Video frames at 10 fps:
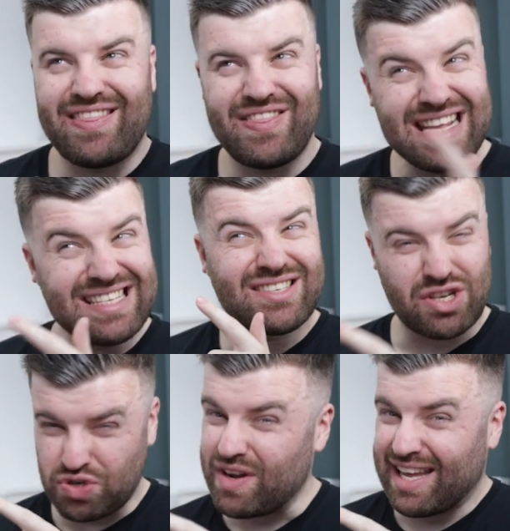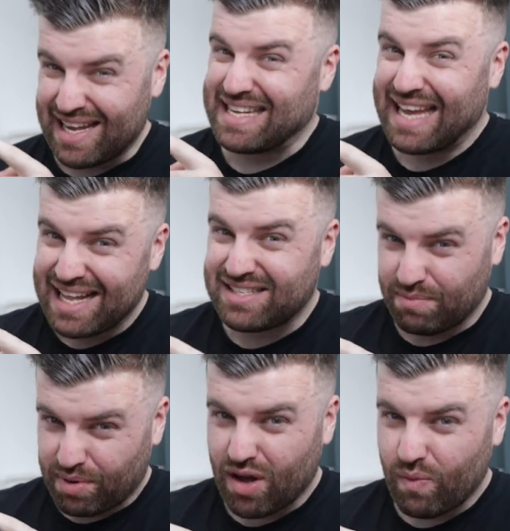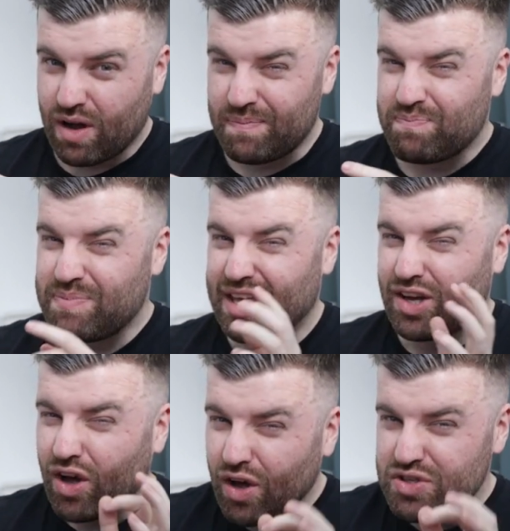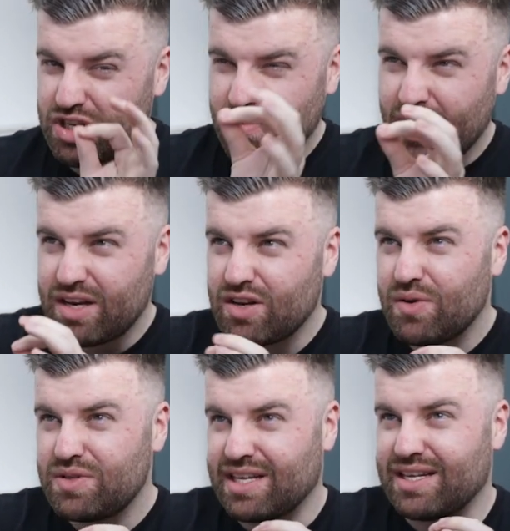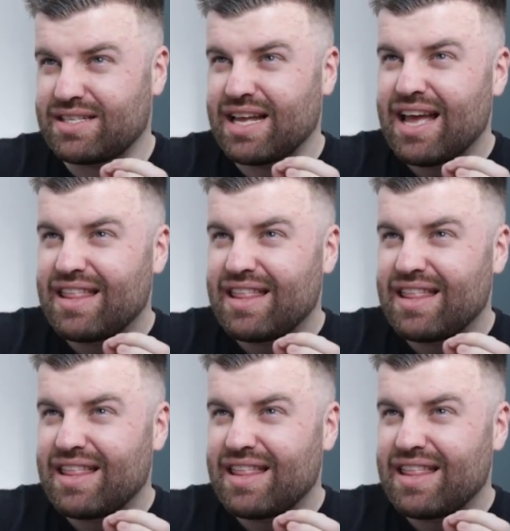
This is as tricky as it gets in part one because you might notice